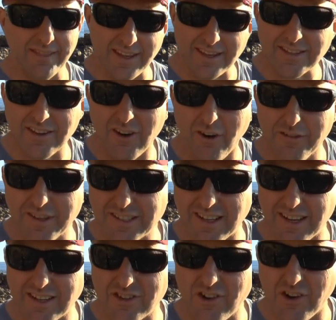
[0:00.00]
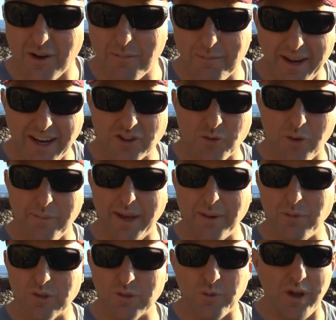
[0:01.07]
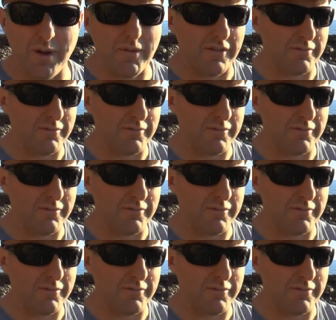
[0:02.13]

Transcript: This obviously is not a beach where people swim.